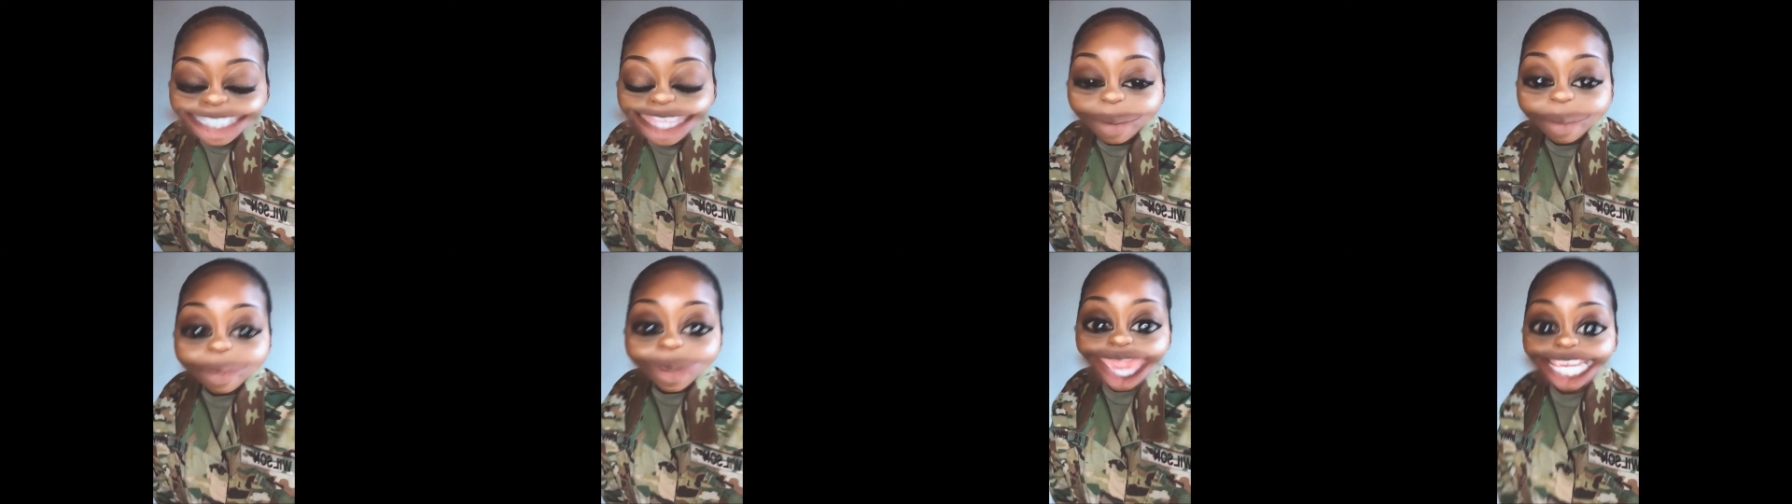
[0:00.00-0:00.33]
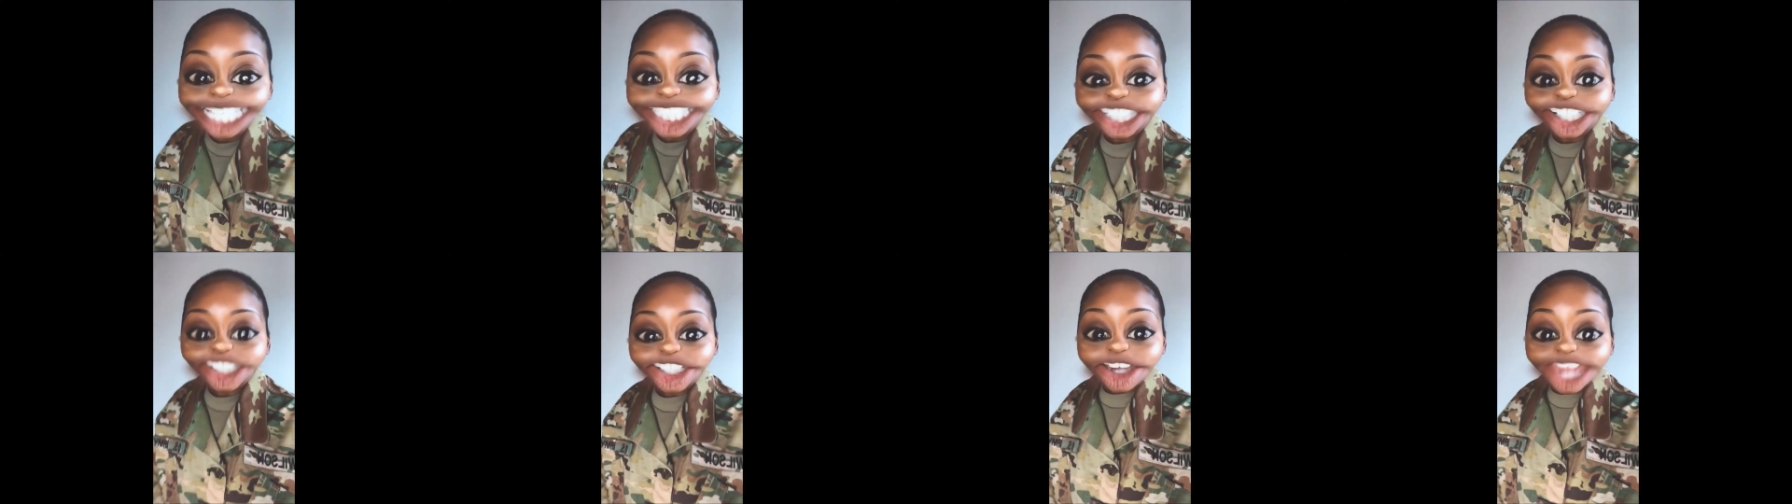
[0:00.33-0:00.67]
then make
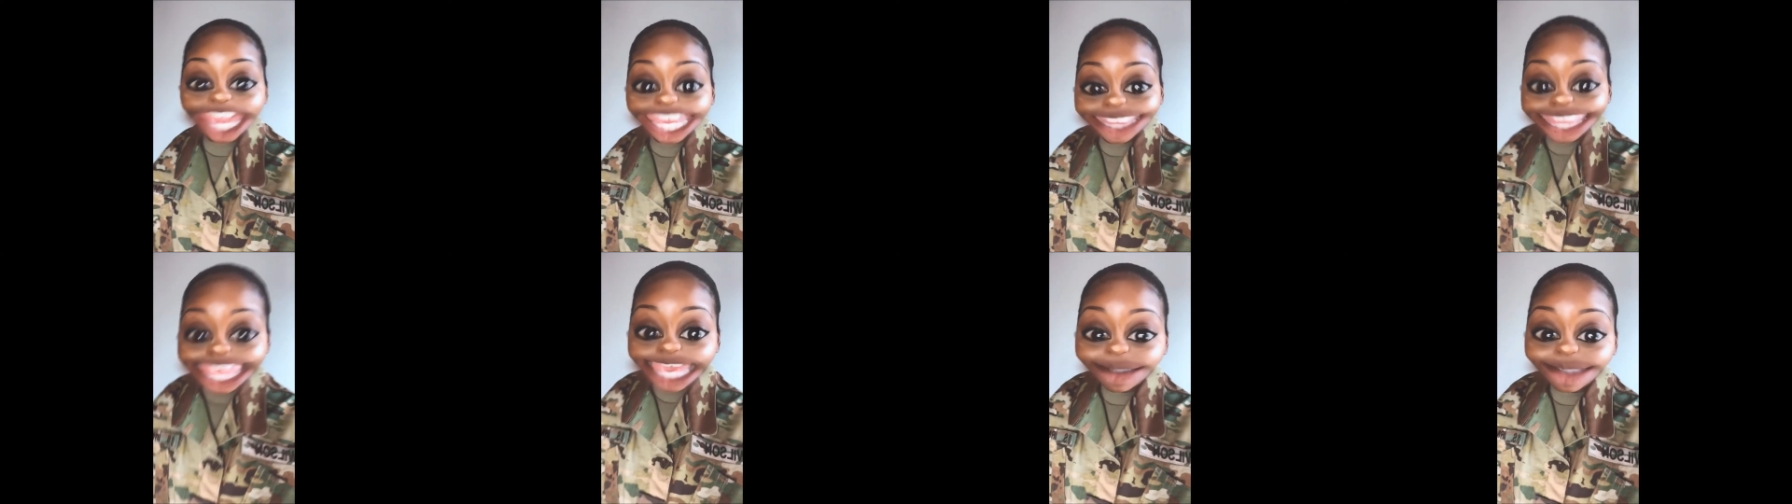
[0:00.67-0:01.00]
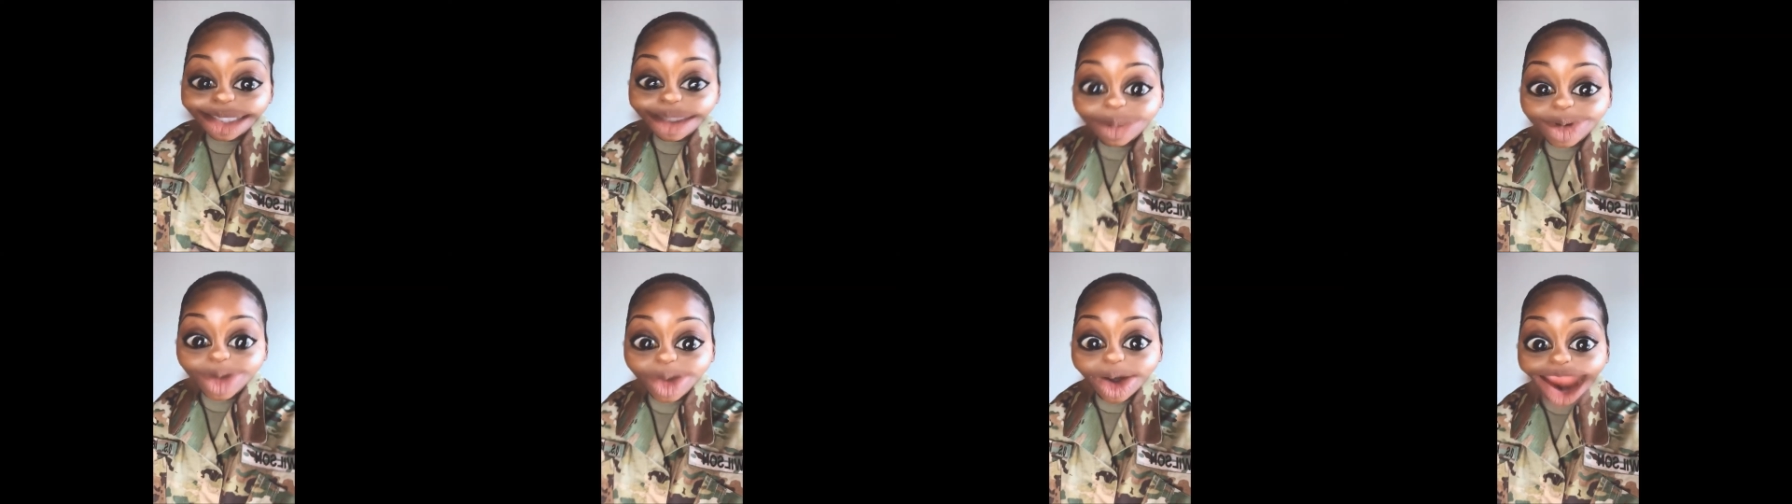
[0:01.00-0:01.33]
sure you hit that
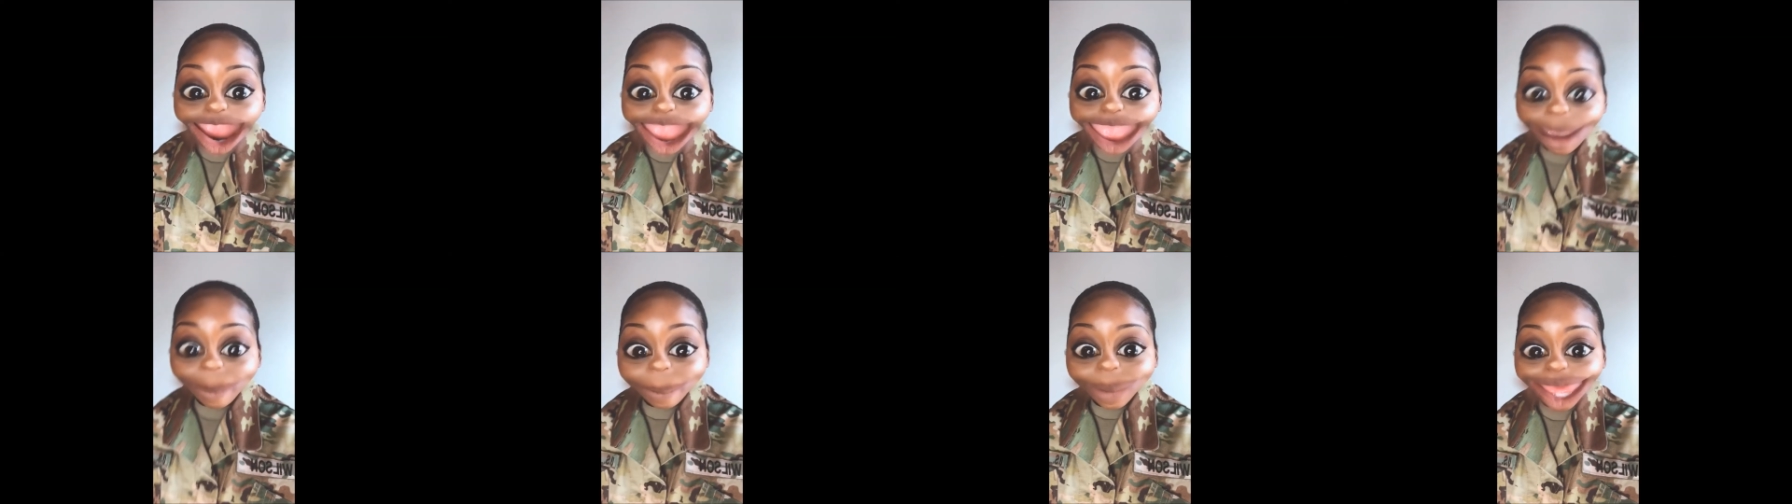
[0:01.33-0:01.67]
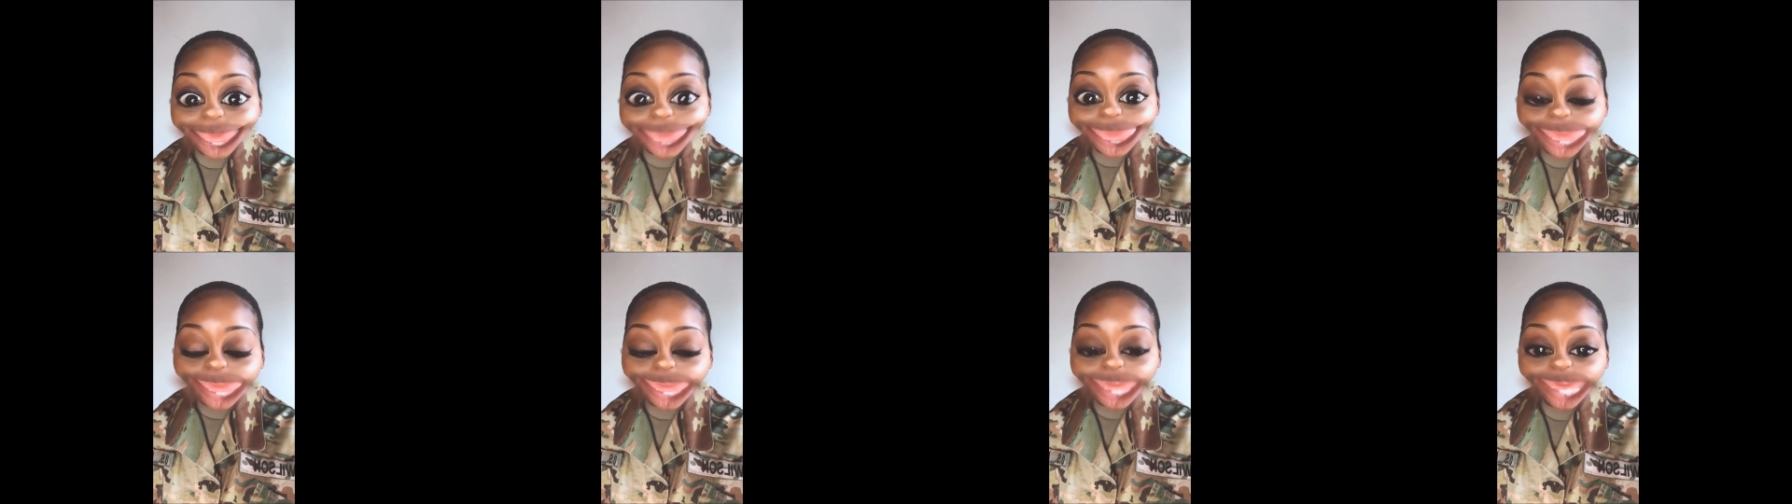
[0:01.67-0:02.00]
subscribe
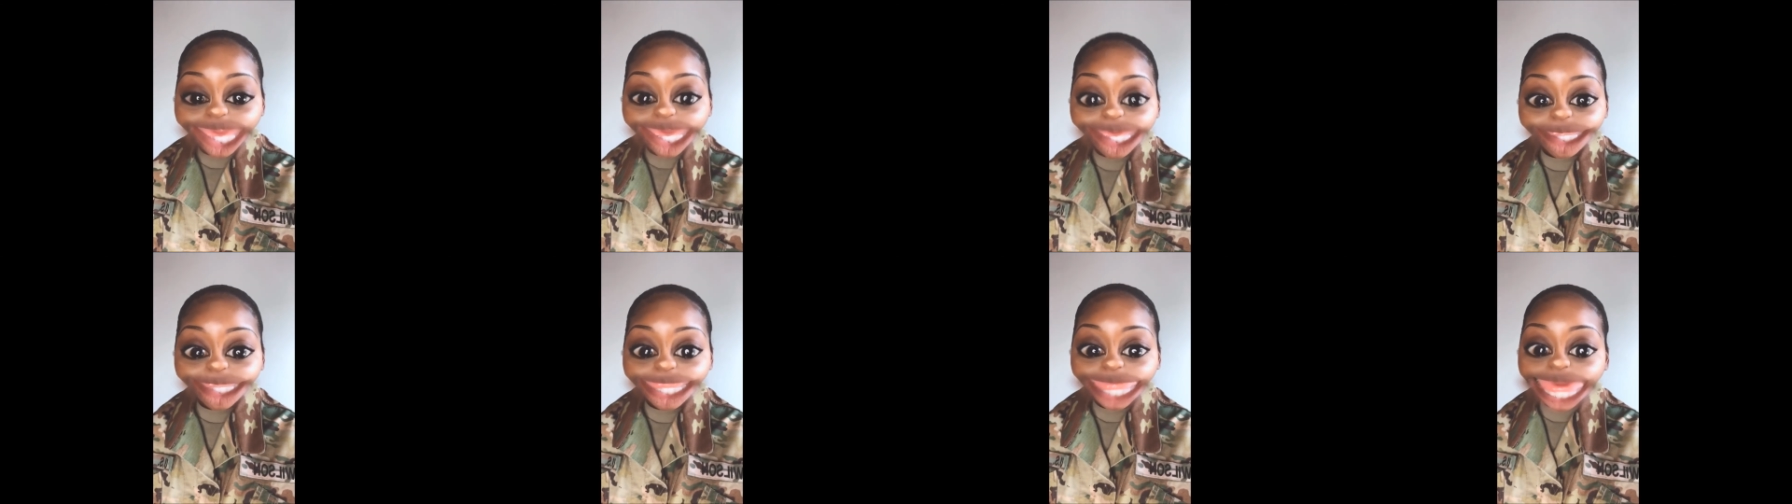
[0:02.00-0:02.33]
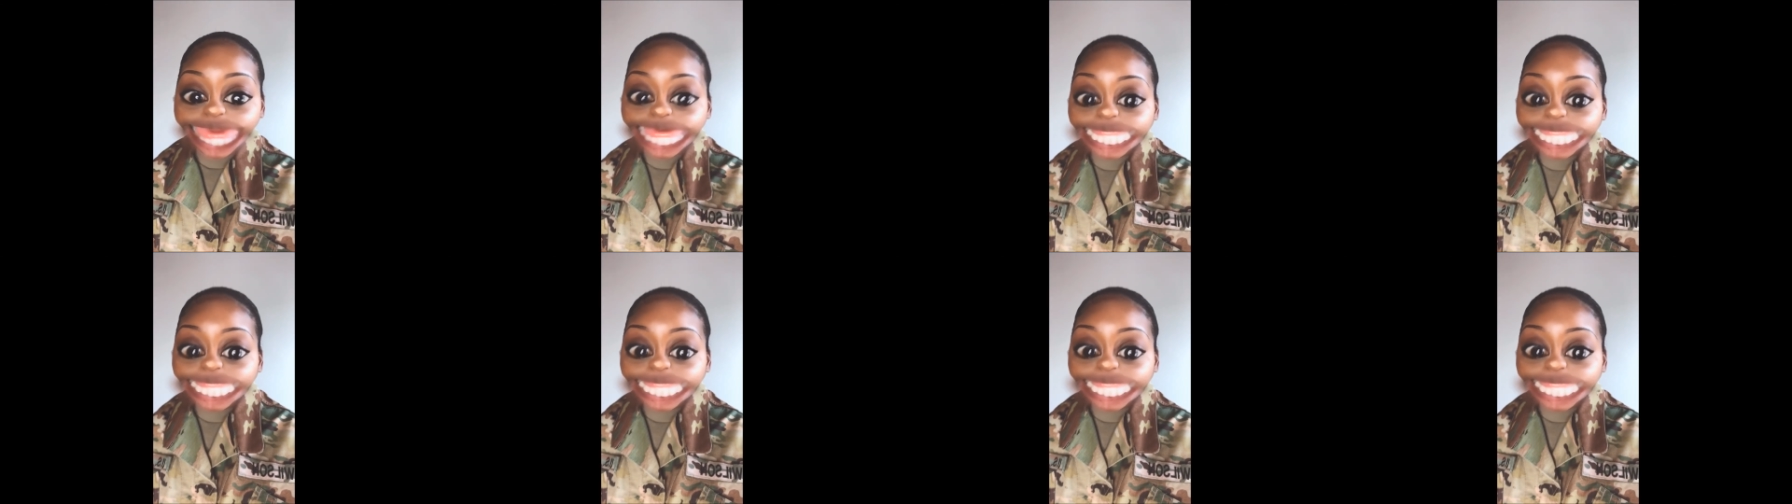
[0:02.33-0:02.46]
button.